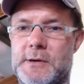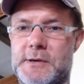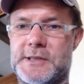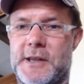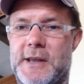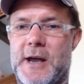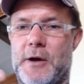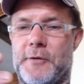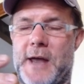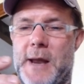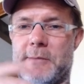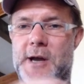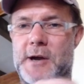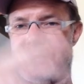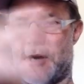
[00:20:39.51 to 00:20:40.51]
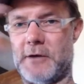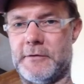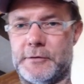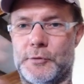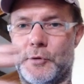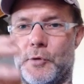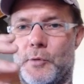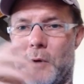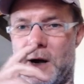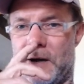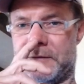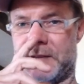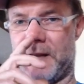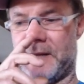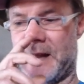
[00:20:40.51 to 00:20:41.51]
so the health app knows overall what
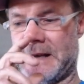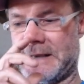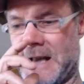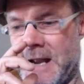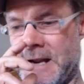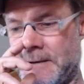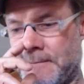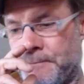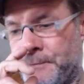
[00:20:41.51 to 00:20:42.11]
I've done that day.